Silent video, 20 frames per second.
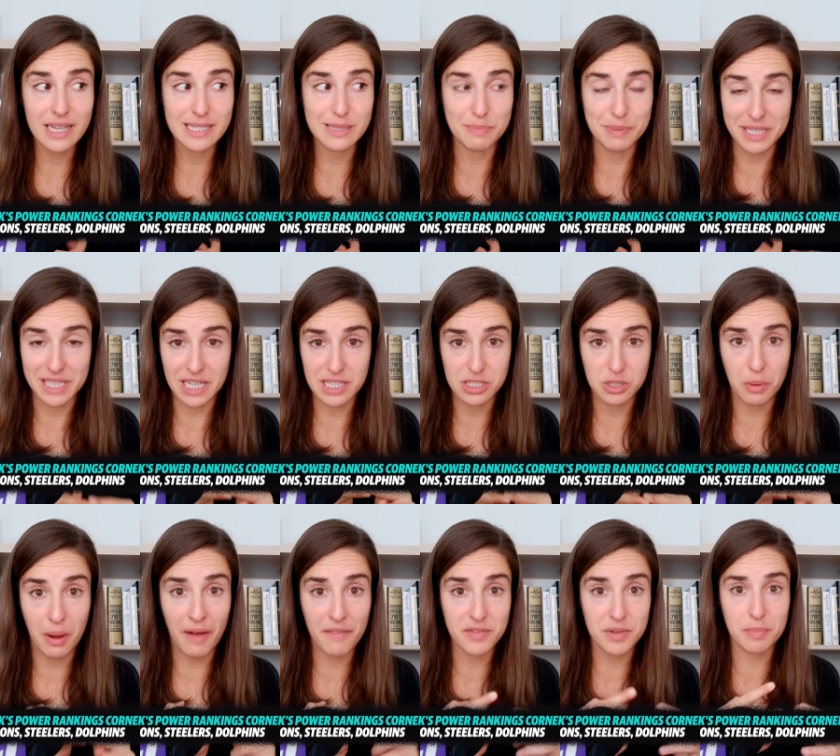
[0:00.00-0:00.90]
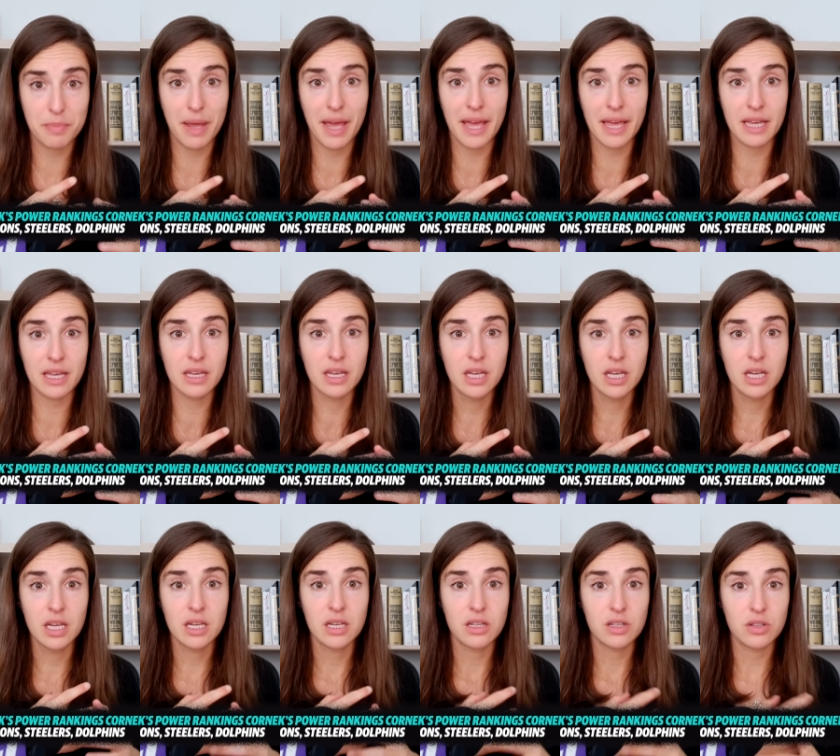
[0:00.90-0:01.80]
is because you have to pay
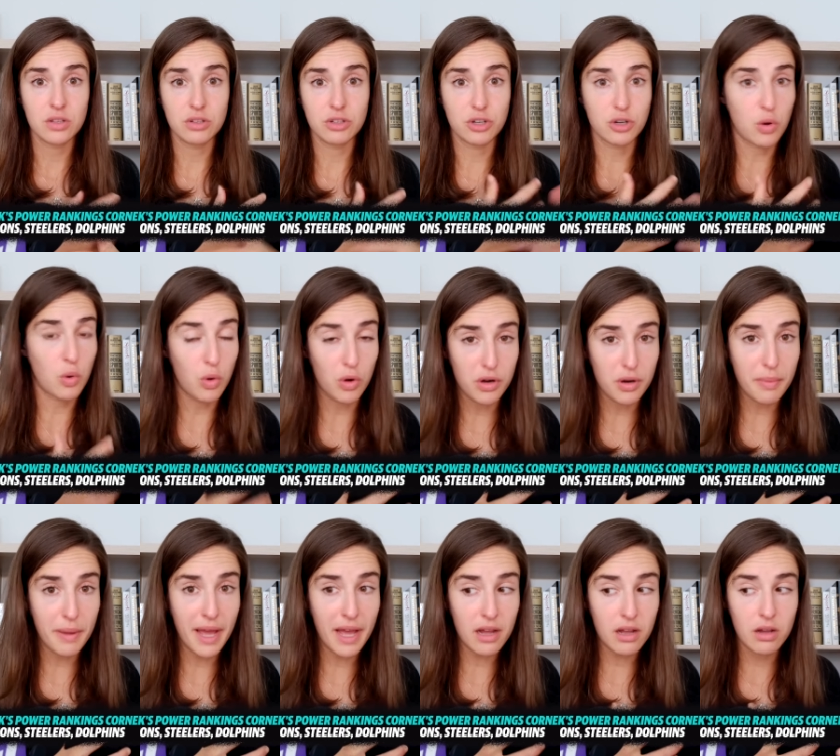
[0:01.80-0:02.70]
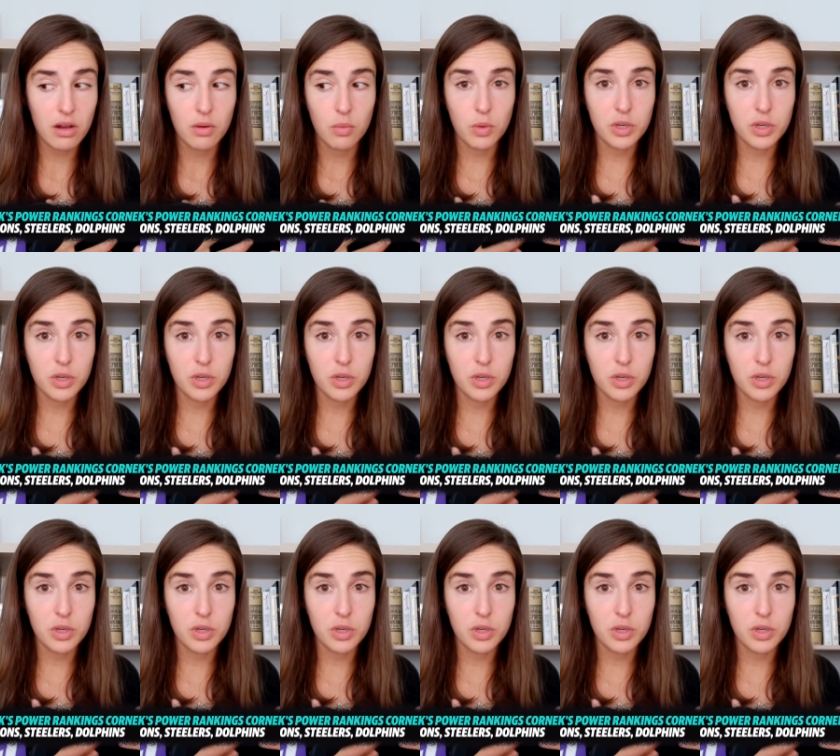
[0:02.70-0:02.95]
your quarterback.